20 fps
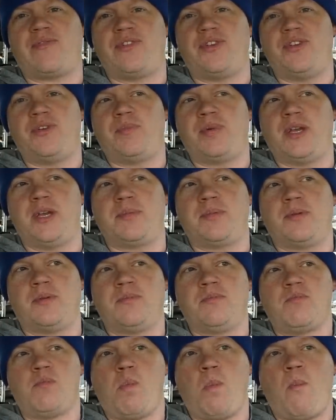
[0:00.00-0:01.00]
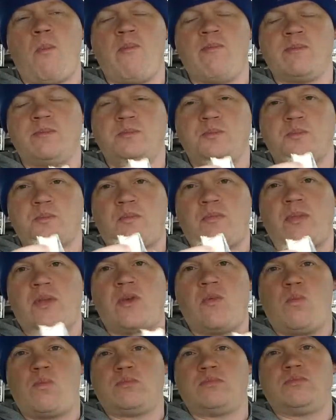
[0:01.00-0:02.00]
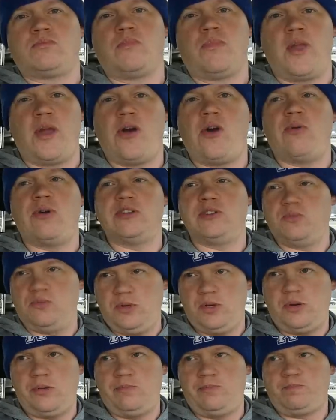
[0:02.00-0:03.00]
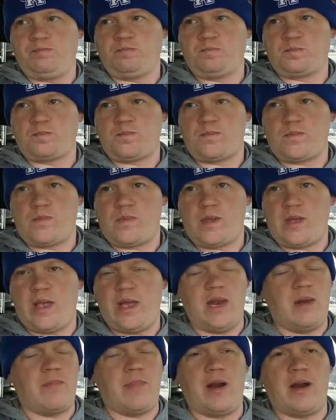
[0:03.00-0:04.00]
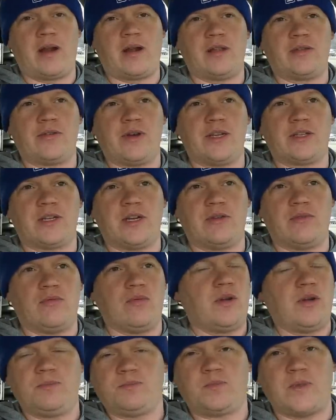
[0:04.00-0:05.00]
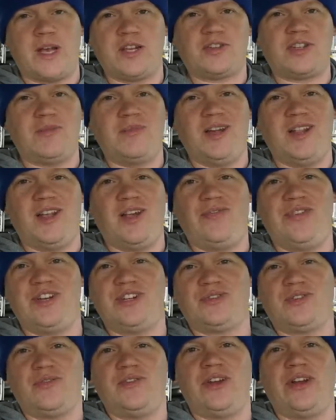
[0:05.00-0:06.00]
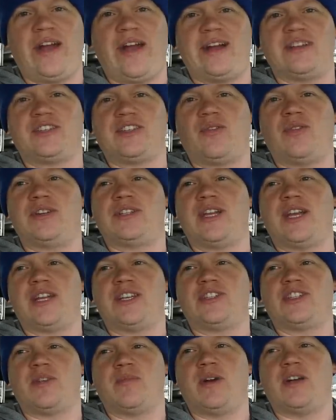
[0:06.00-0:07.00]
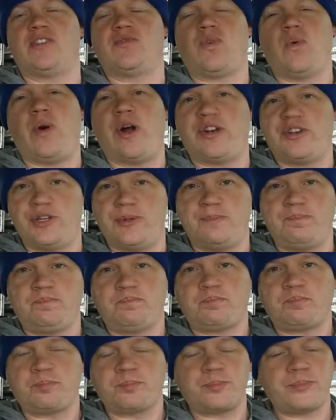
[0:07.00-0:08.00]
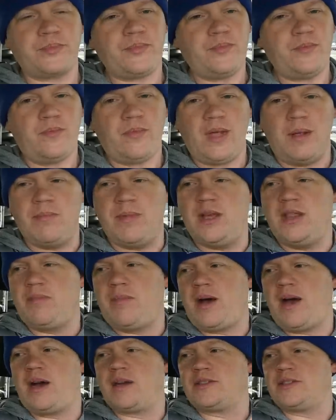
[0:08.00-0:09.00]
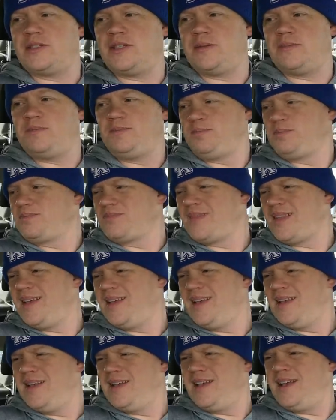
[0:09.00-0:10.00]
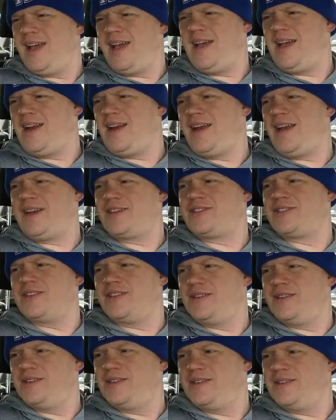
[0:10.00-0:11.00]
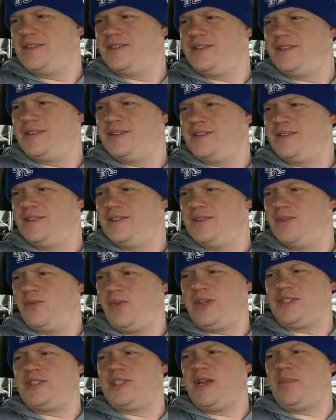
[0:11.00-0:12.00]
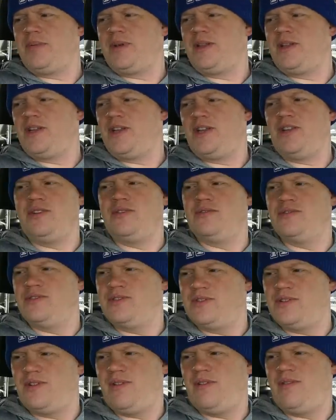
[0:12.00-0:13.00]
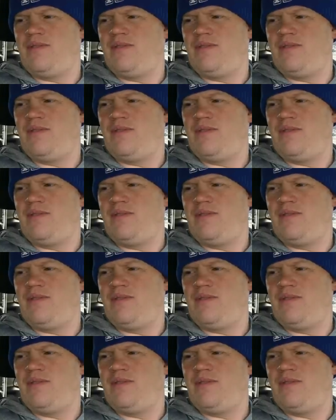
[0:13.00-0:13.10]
for you people. They always will. In America, the greatest country in the world. That's going to be the official review, guys. As always, thank you so much for watching. Me, the box, and hey, Alexa, what's up in the news?